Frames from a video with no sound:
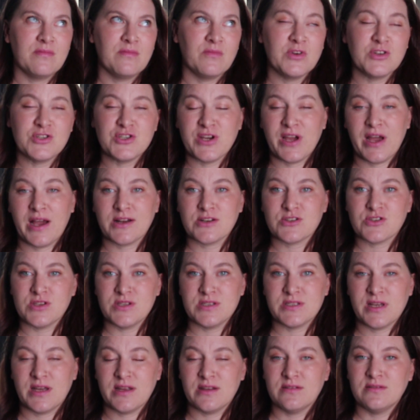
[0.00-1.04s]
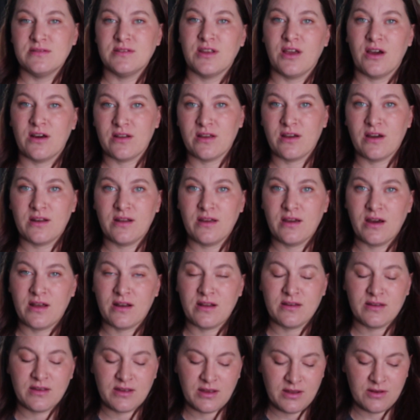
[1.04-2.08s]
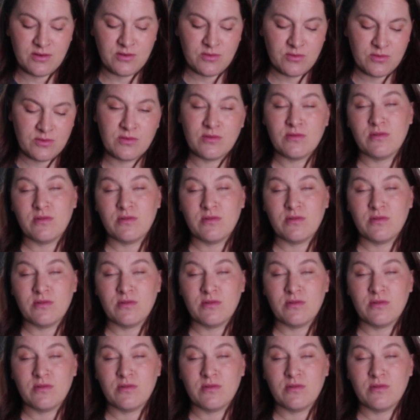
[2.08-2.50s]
Which he actually said yada, yada, yada in